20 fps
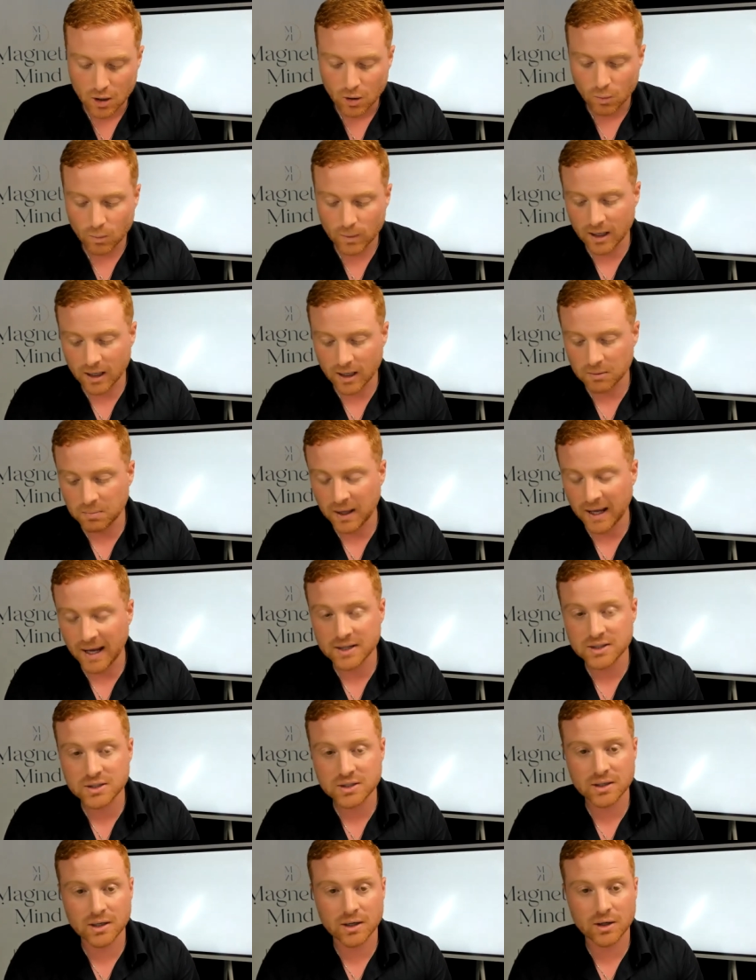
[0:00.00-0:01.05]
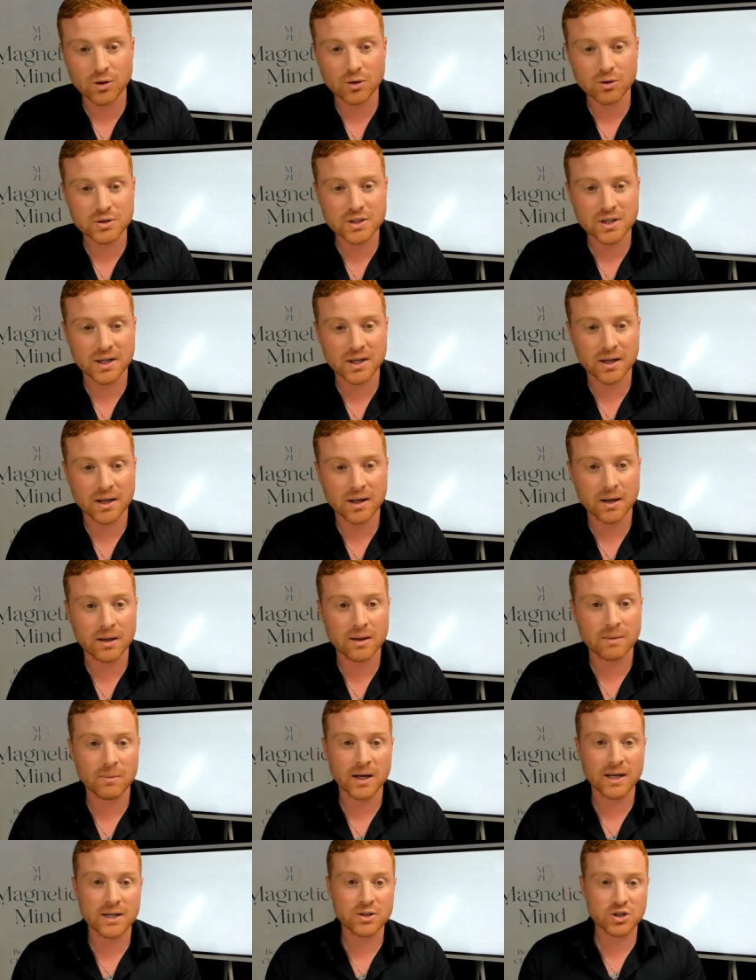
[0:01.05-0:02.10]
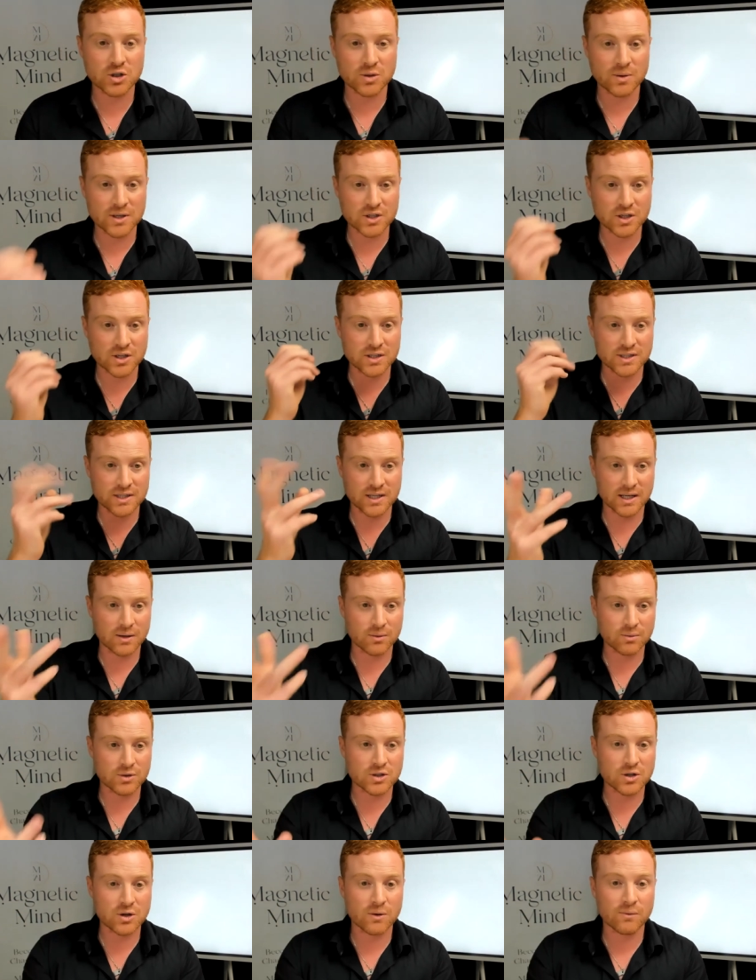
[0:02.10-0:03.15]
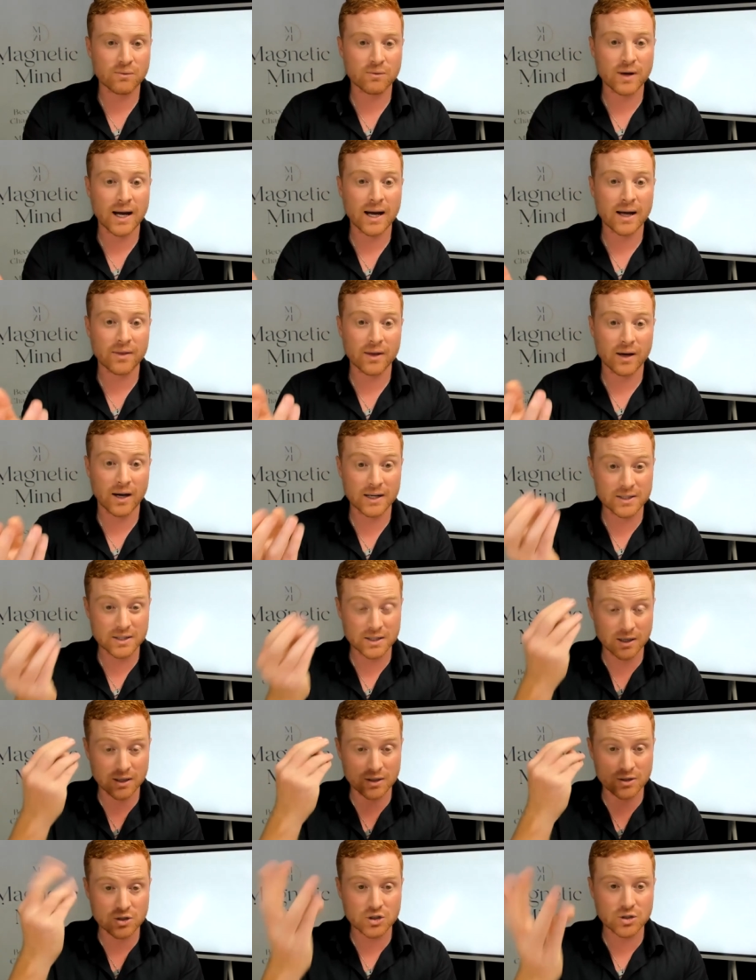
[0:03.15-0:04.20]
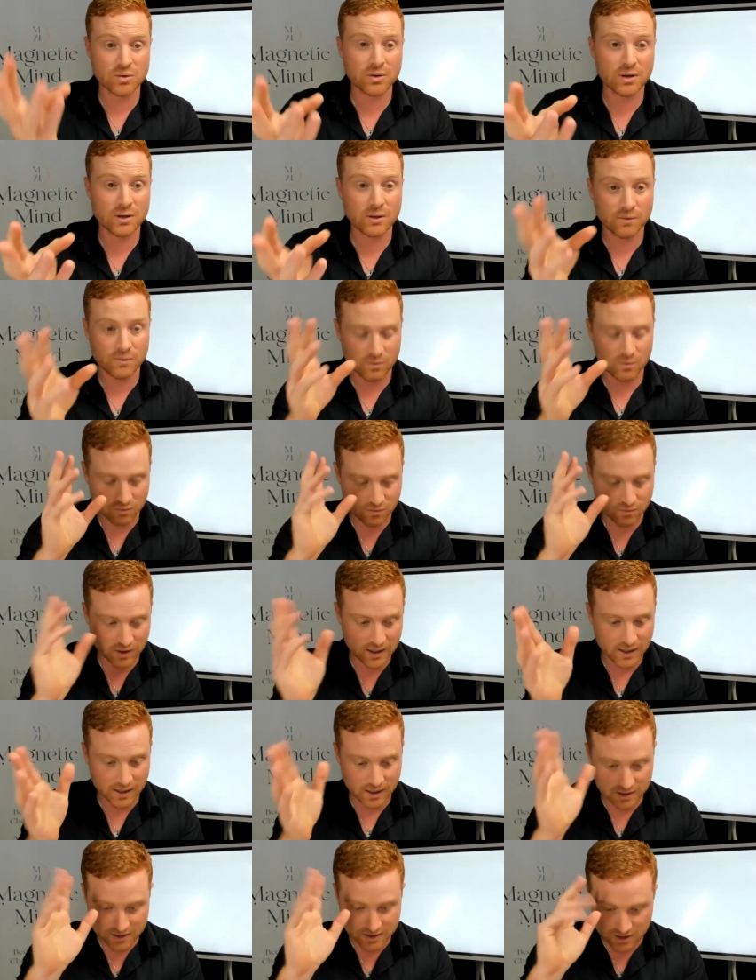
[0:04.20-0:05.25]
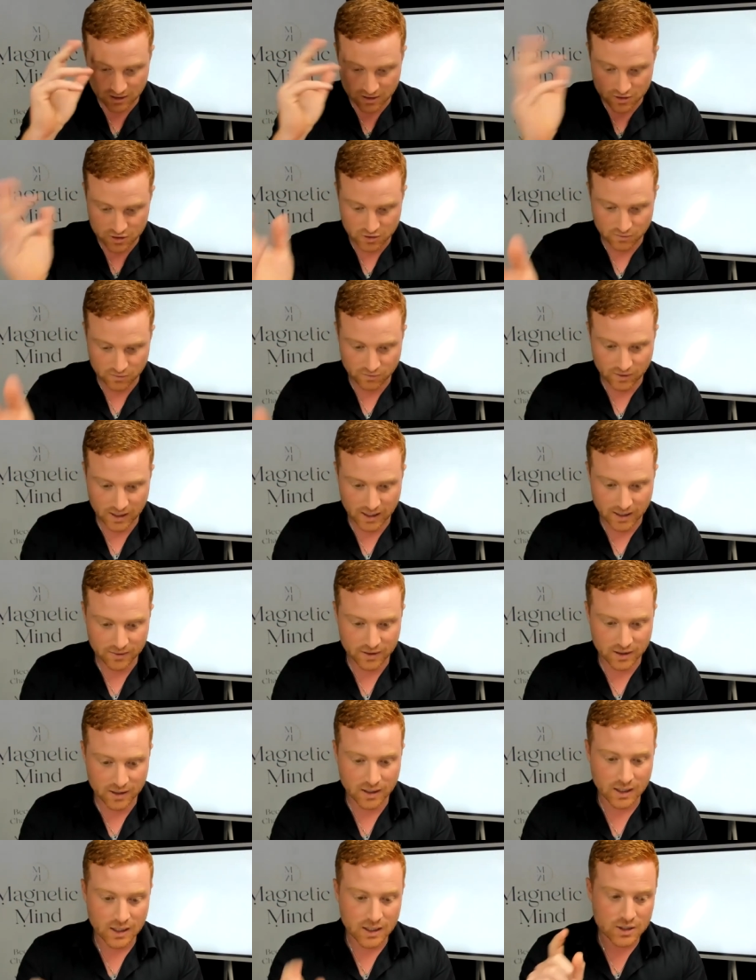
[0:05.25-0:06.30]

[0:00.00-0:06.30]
We unpacked it and looked at it, and my intuition said it was her father. I did an intuitive reading. I said, it's your father.